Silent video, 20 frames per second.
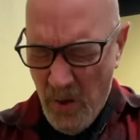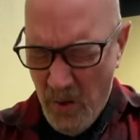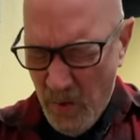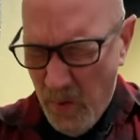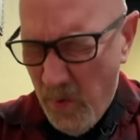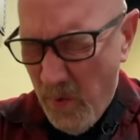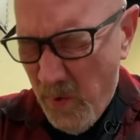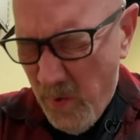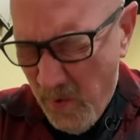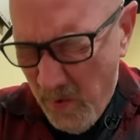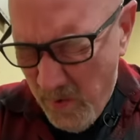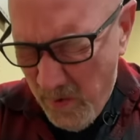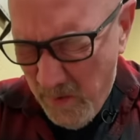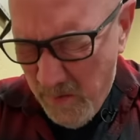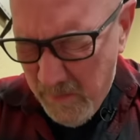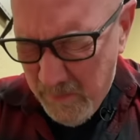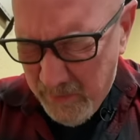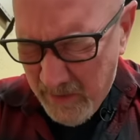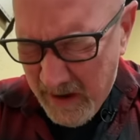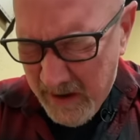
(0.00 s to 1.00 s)

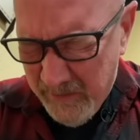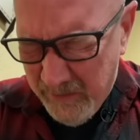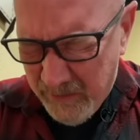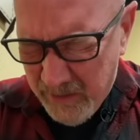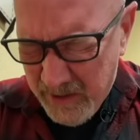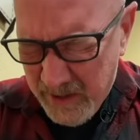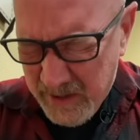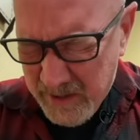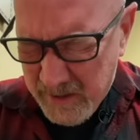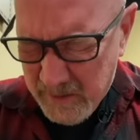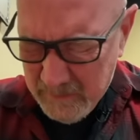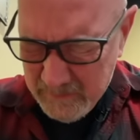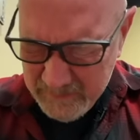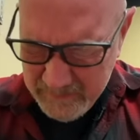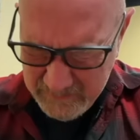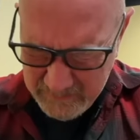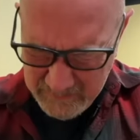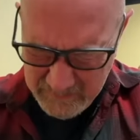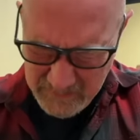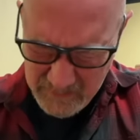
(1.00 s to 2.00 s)
Ooh, brain freeze.
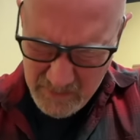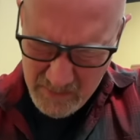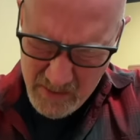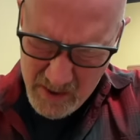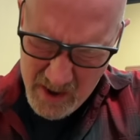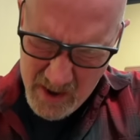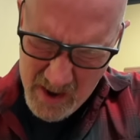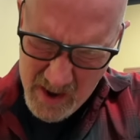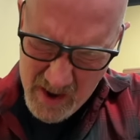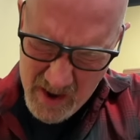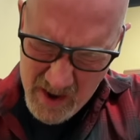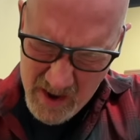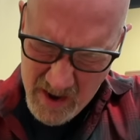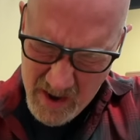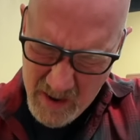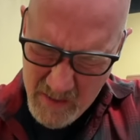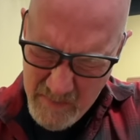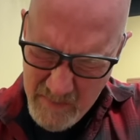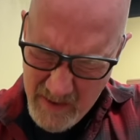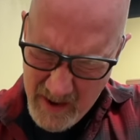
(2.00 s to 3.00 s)
Whoa,
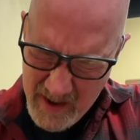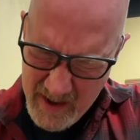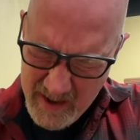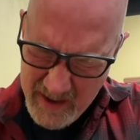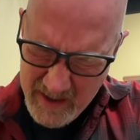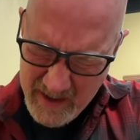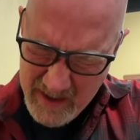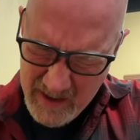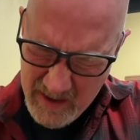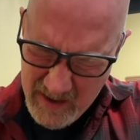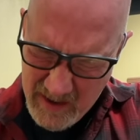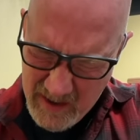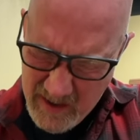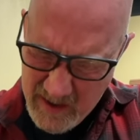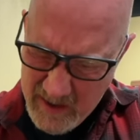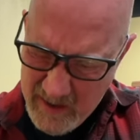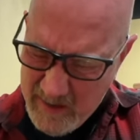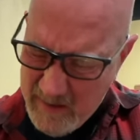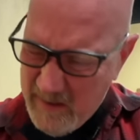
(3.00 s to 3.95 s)
oh, my God.